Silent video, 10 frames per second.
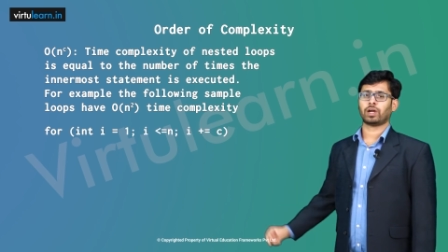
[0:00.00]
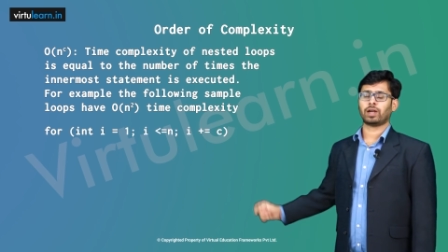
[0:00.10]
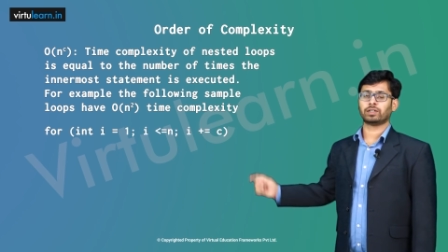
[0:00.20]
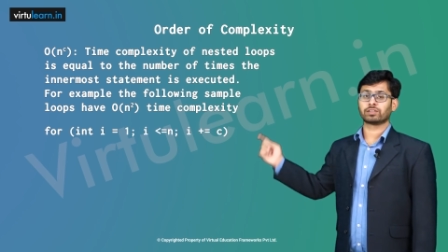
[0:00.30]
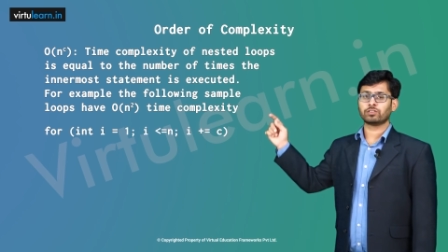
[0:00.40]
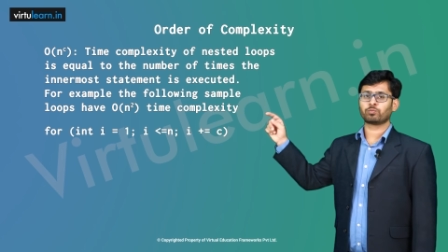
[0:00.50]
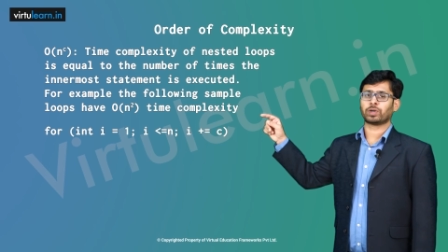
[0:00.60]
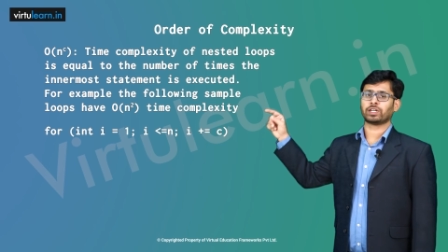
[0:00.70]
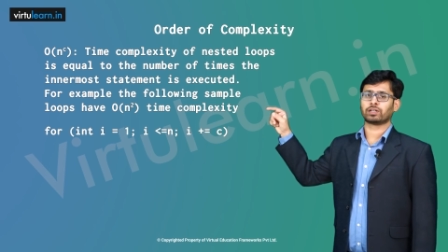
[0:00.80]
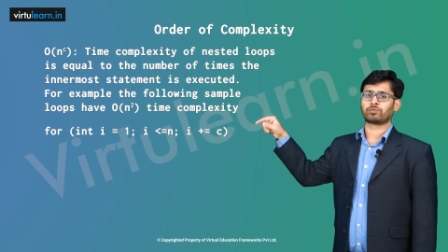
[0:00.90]
Under this
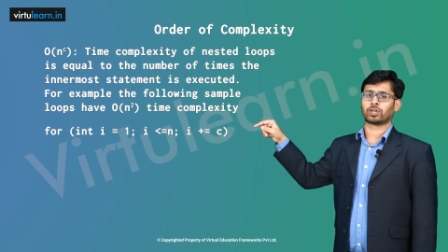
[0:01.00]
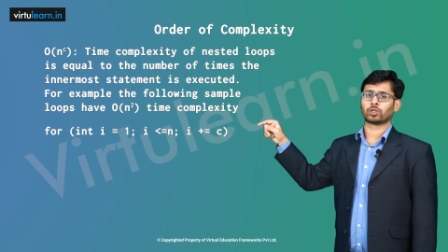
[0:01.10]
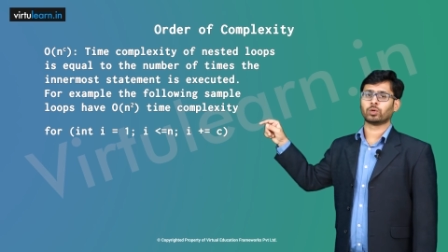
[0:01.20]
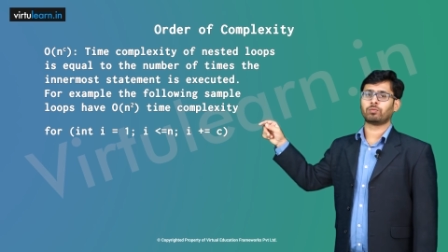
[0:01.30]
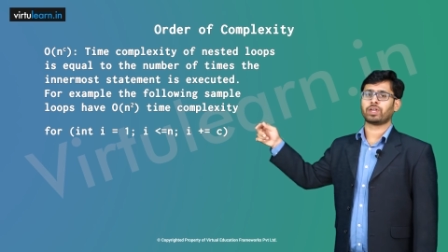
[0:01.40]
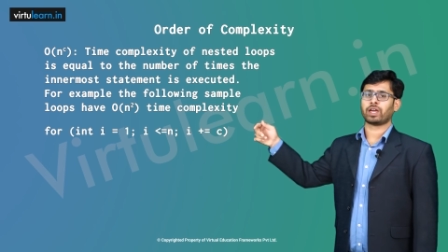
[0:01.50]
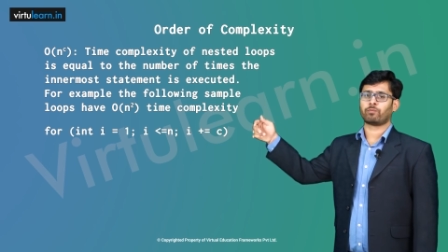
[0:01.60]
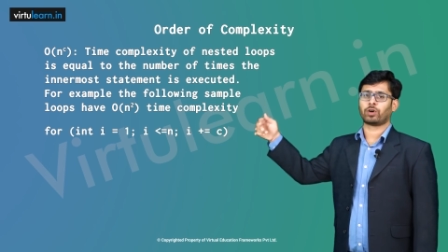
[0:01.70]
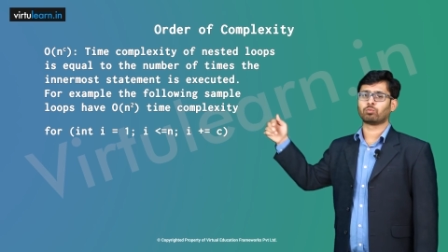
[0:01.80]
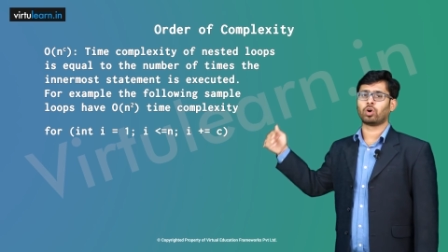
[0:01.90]
particular for loop, we have
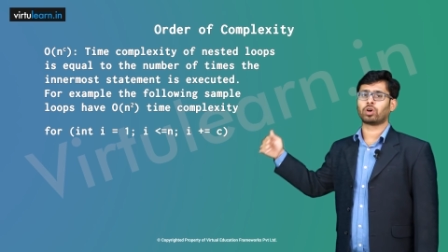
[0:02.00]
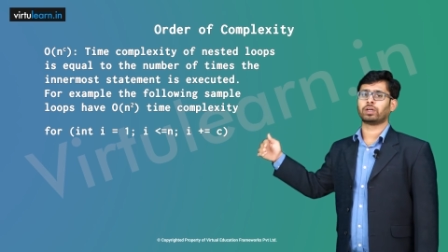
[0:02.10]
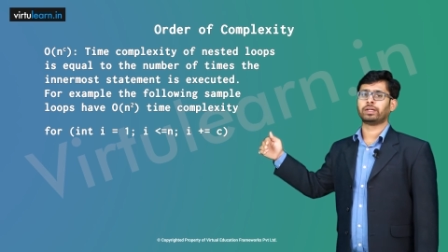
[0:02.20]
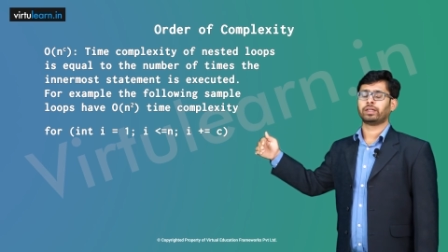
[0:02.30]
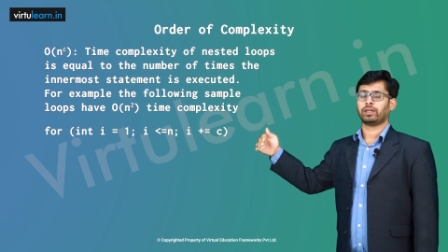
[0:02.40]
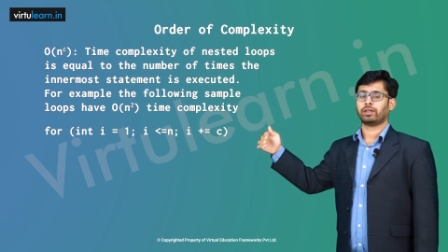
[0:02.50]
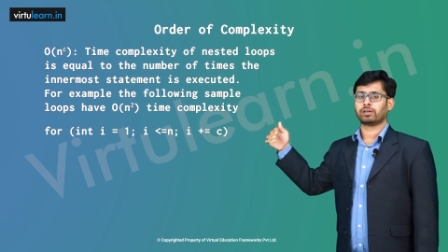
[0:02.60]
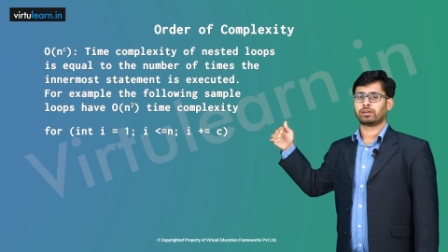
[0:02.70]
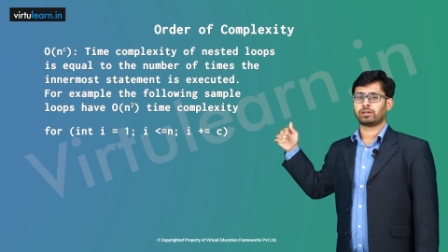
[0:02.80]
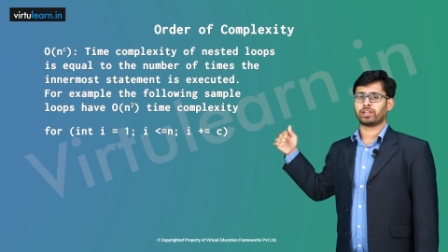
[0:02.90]
one more
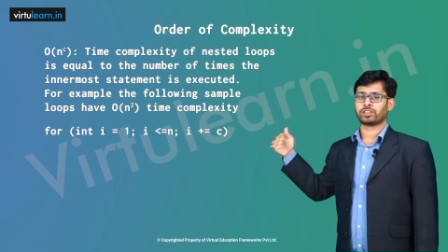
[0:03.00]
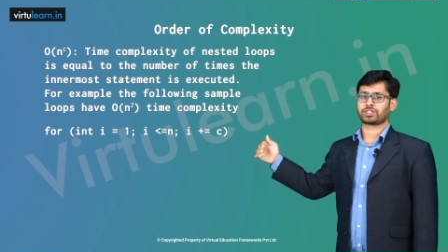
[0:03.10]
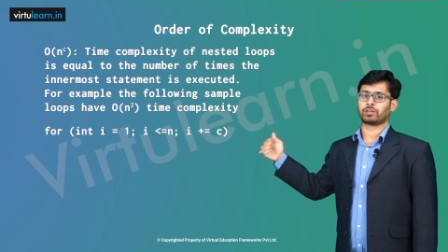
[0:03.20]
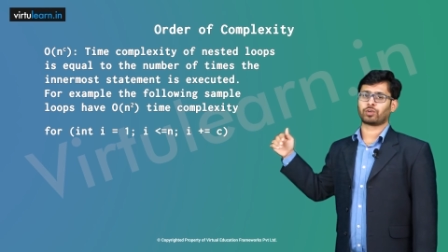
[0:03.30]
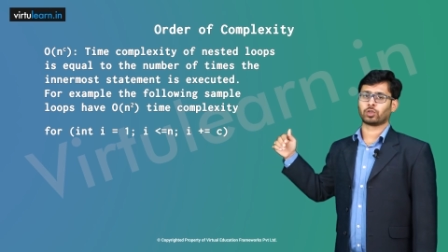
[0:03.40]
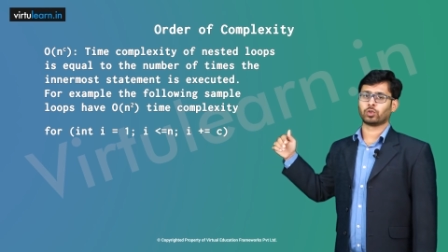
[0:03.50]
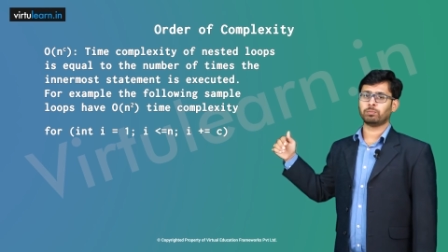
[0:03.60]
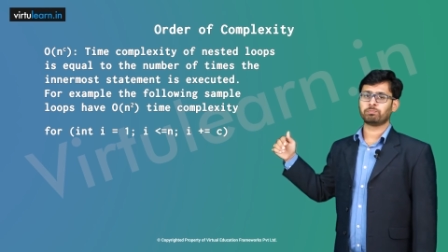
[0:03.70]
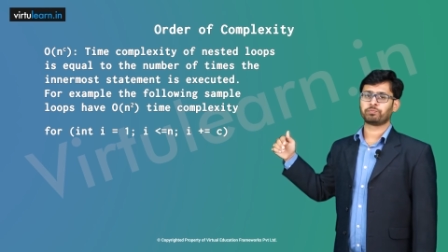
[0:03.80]
nested for loop.